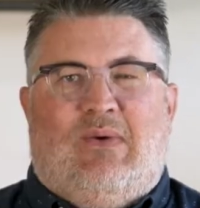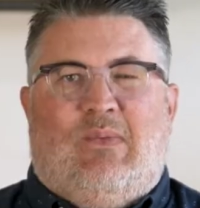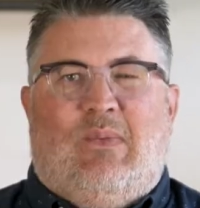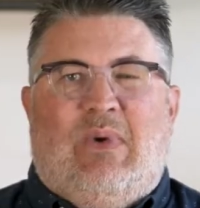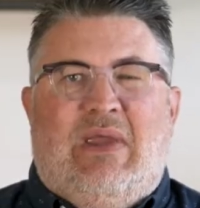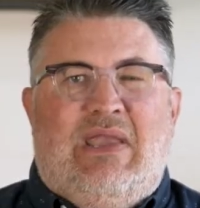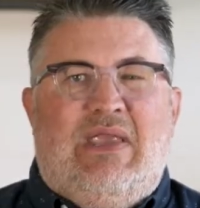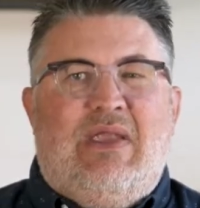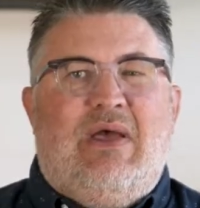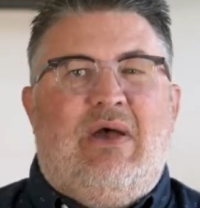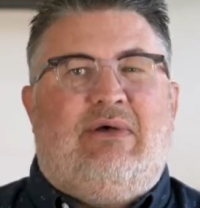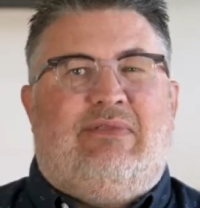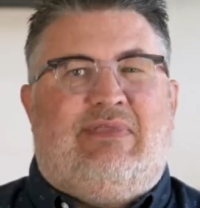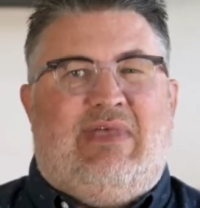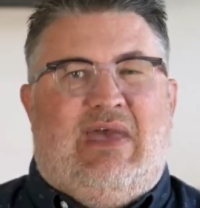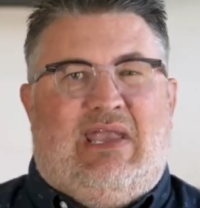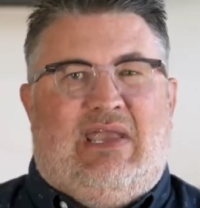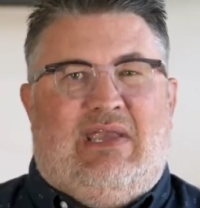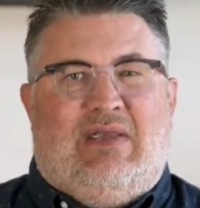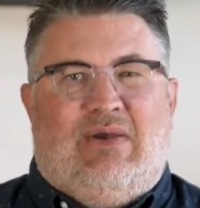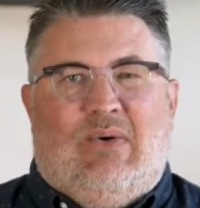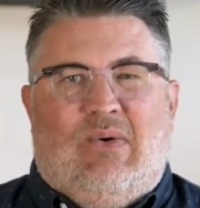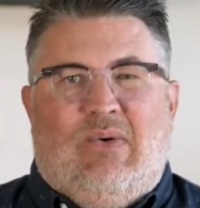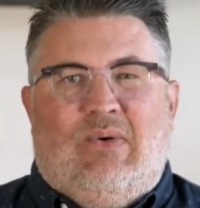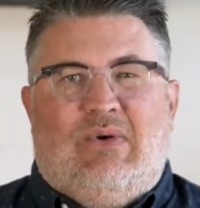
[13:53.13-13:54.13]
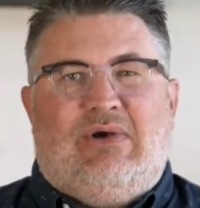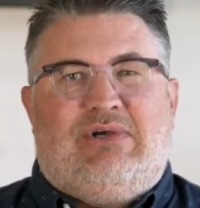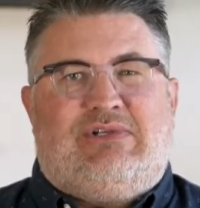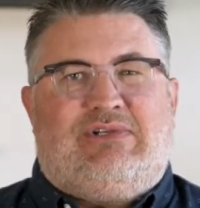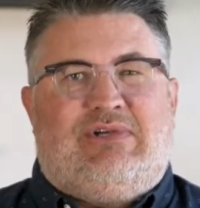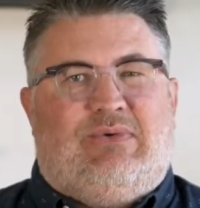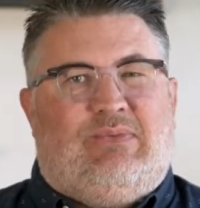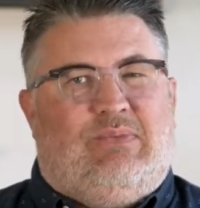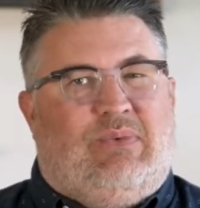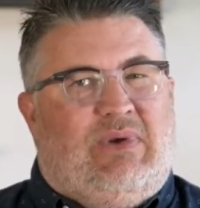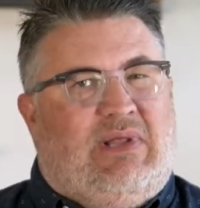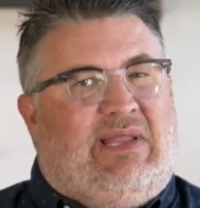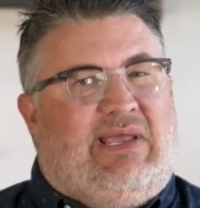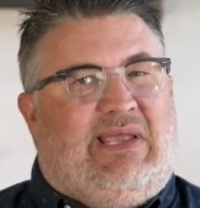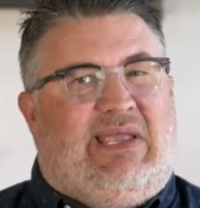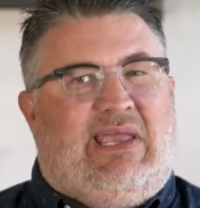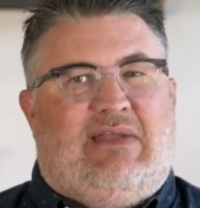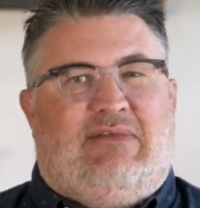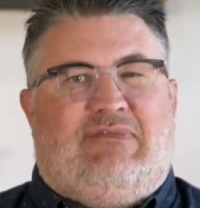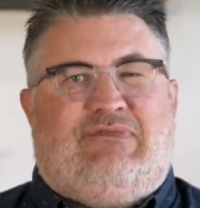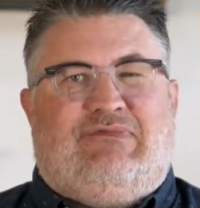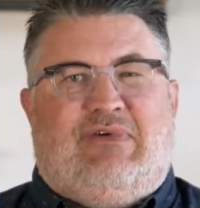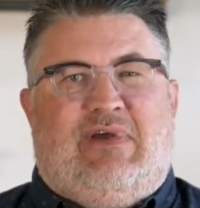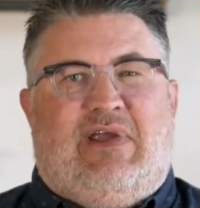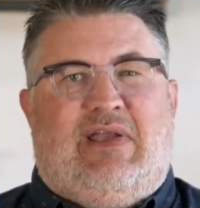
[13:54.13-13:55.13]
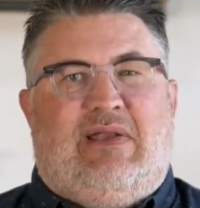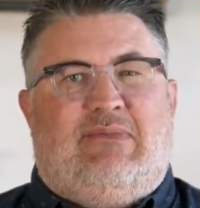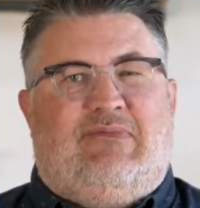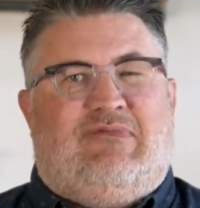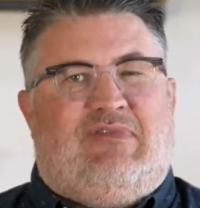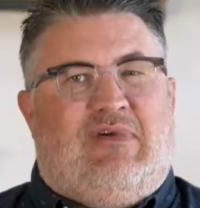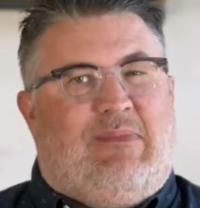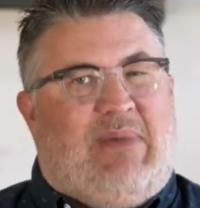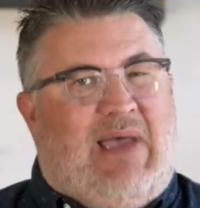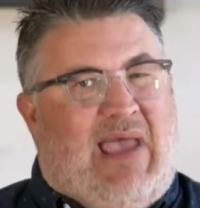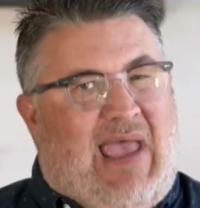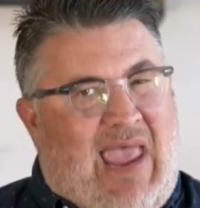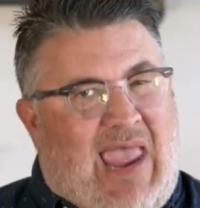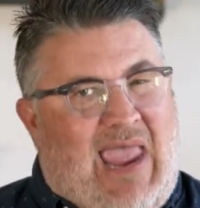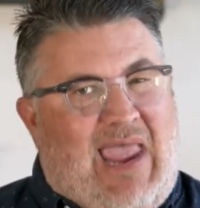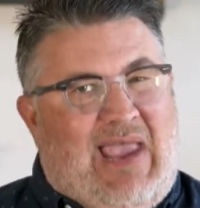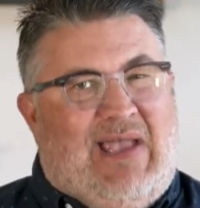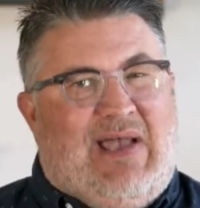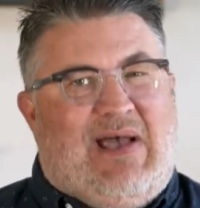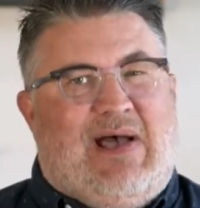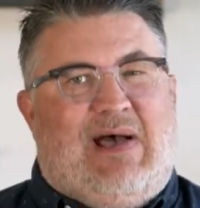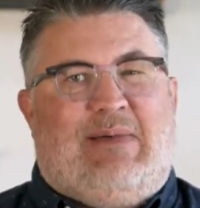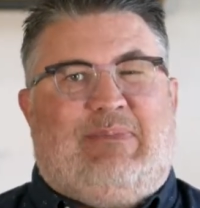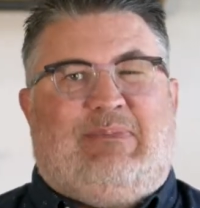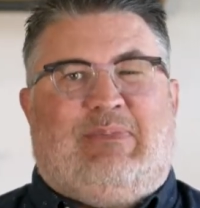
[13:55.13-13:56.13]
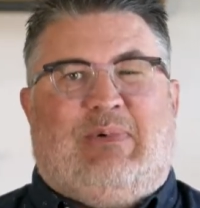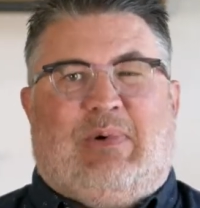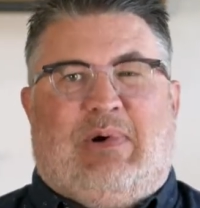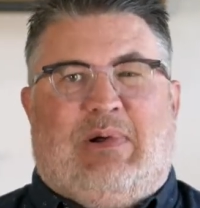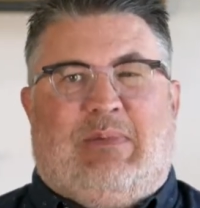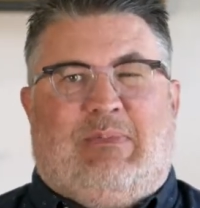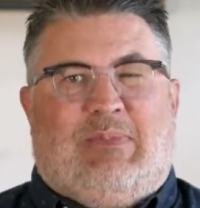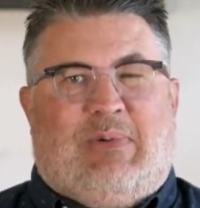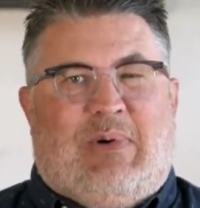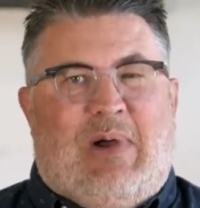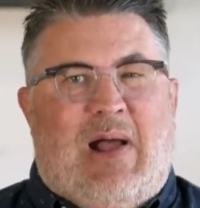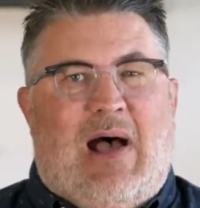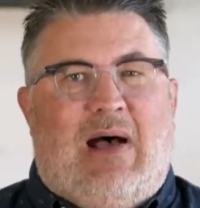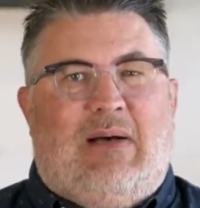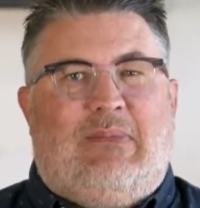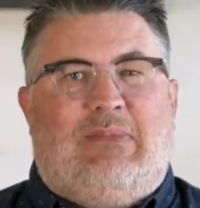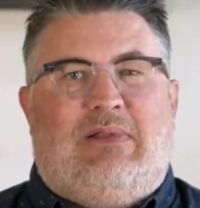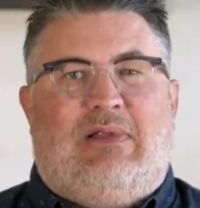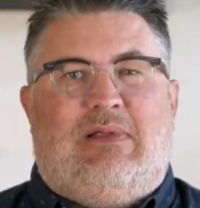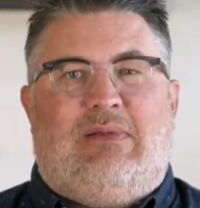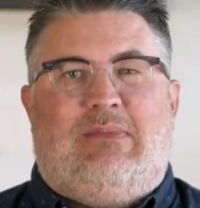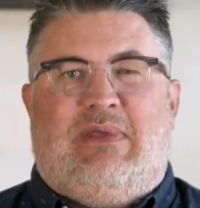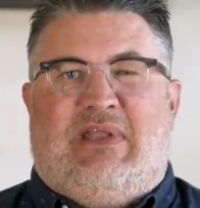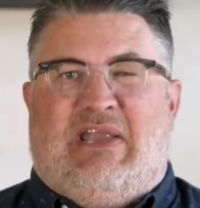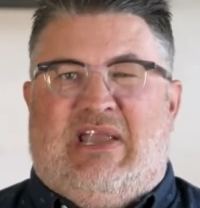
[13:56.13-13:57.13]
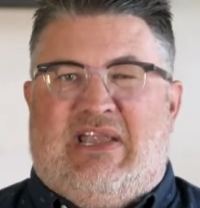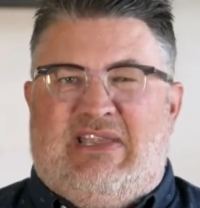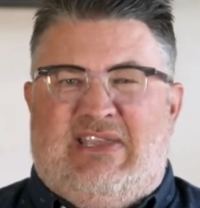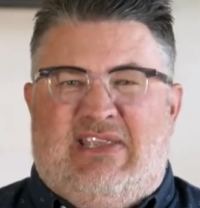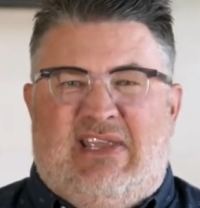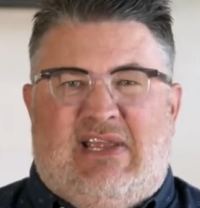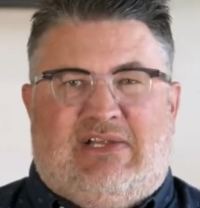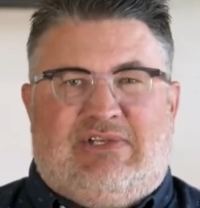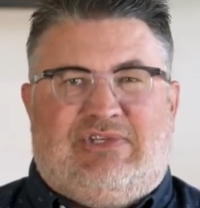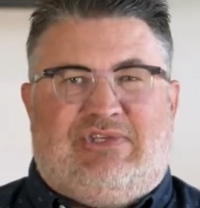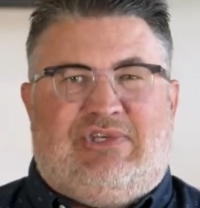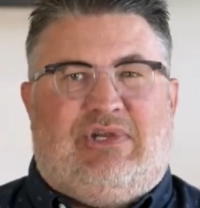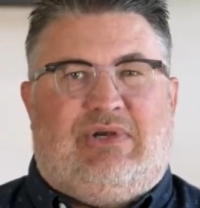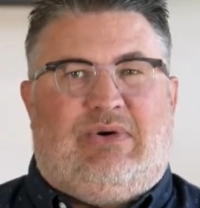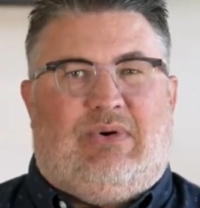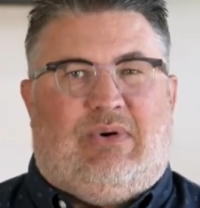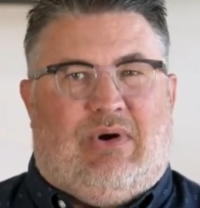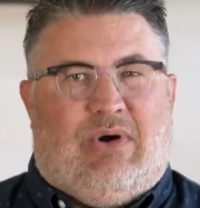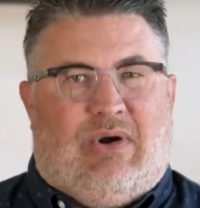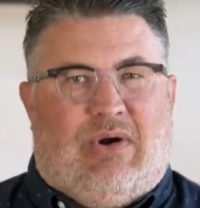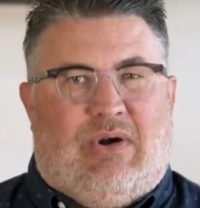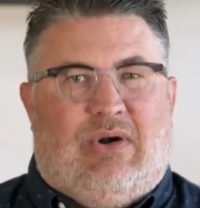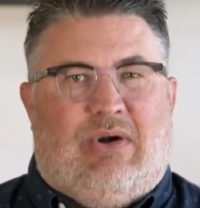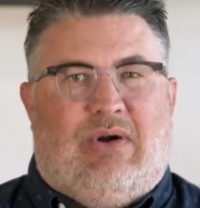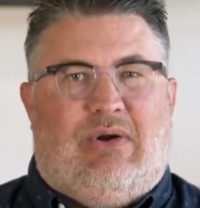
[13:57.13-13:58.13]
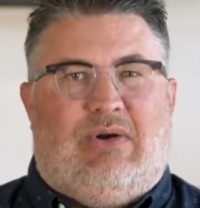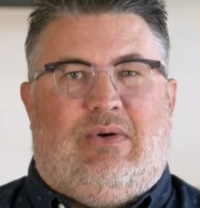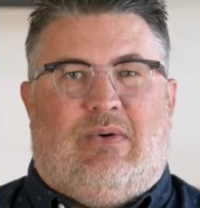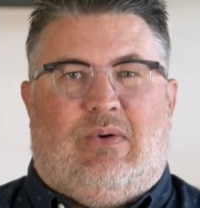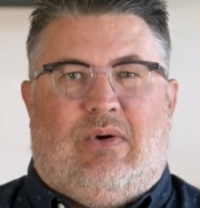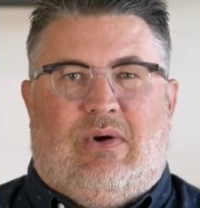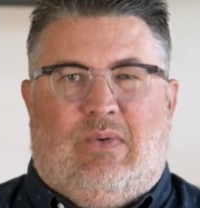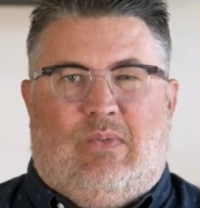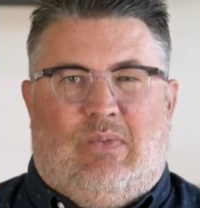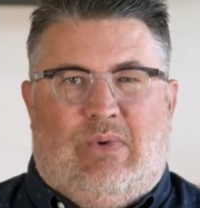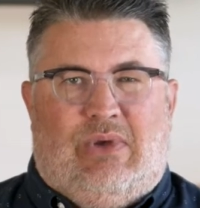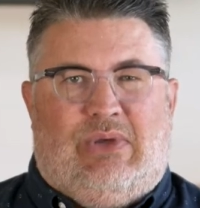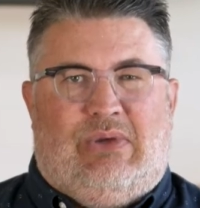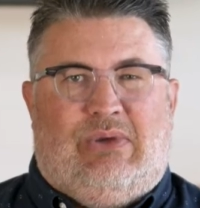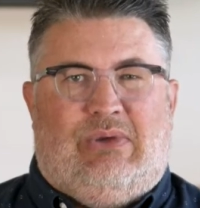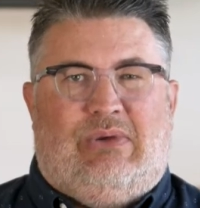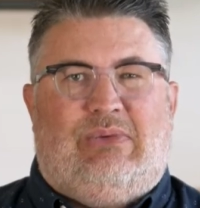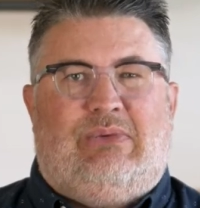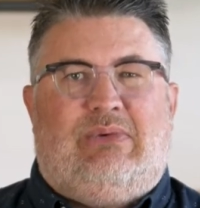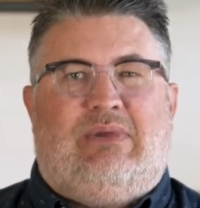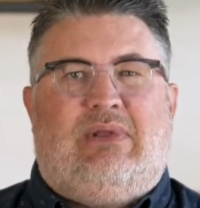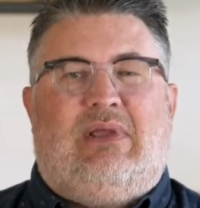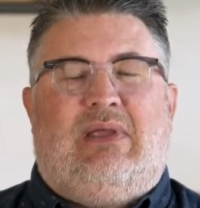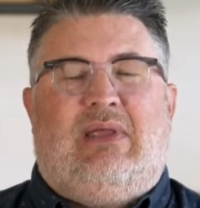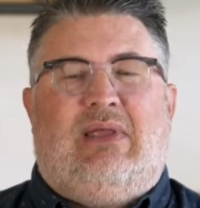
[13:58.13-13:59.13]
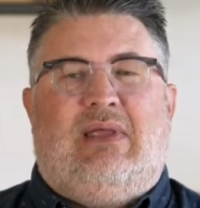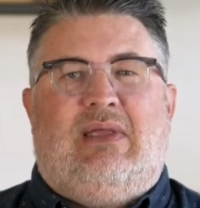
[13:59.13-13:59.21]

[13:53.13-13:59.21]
We know that in order to really get freedom from a hang-up or a problem, an addiction or hurt or a wound,